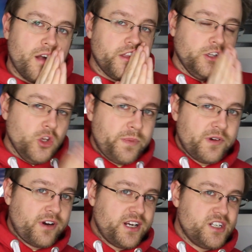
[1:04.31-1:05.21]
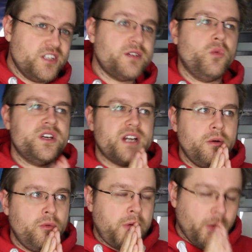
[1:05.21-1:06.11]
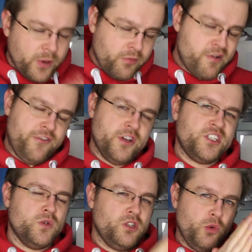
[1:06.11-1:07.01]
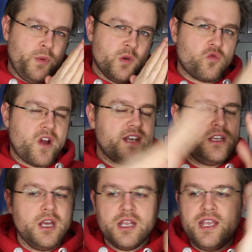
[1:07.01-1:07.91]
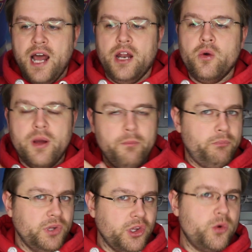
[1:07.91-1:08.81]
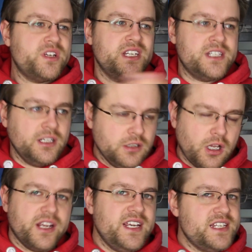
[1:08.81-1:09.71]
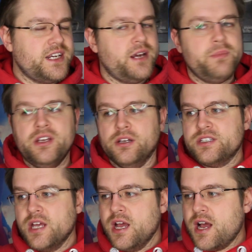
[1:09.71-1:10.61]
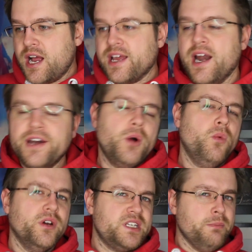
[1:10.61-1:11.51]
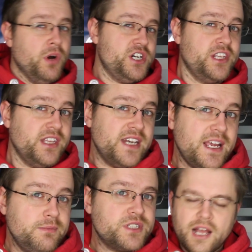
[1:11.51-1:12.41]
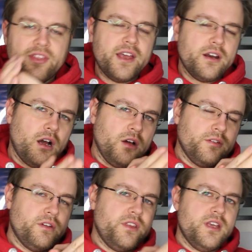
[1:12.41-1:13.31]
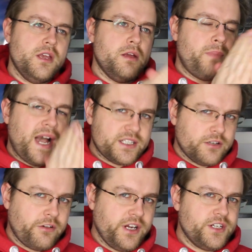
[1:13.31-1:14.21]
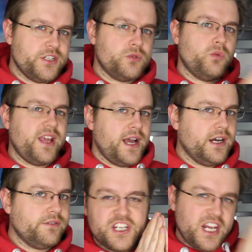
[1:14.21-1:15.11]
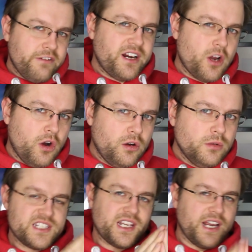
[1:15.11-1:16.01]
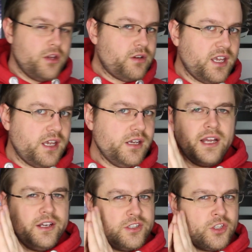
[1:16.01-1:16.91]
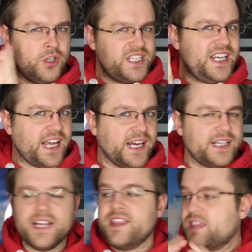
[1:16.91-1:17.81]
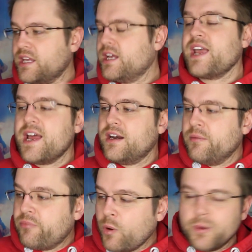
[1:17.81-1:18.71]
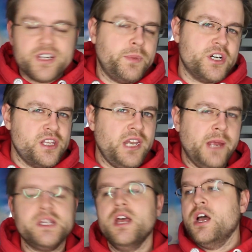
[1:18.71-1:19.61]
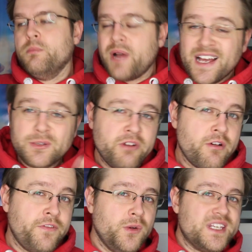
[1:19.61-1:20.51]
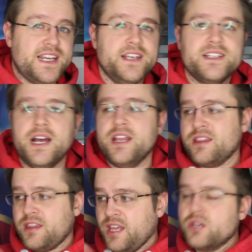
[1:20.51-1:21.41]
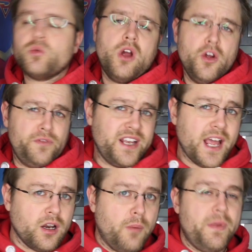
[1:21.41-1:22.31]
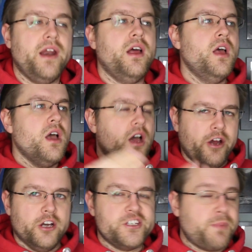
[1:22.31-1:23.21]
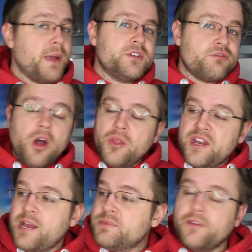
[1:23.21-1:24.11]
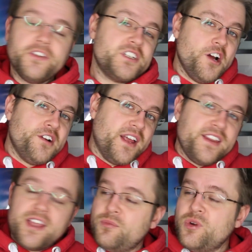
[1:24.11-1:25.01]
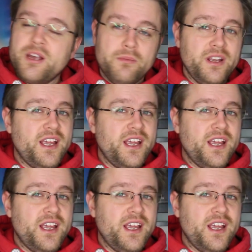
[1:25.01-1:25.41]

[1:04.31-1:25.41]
are the Lupinrangers, which I will probably refer to as Lupin Red, Yellow, and Blue, because it's a lot easier because, again, I don't want to butcher the names. And then on the Patrangers, we have Chiriko, Sayuki, and Tosika. I think, again, I'm probably to butcher the names, but as we review the Sentai, things will hopefully get a lot better, and I'll just be able to roll the names off the tongue, and then we can